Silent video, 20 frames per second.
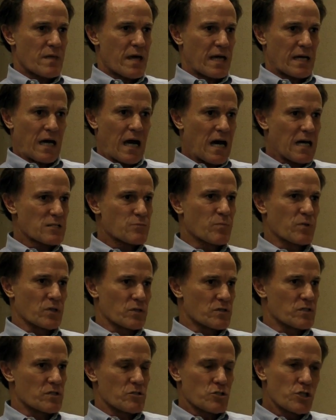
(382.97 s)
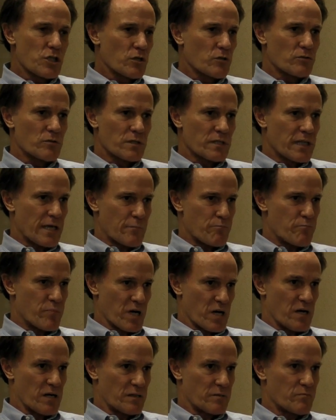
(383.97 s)
and hospitals and children get
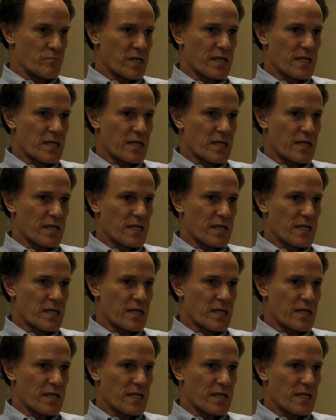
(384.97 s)
burned.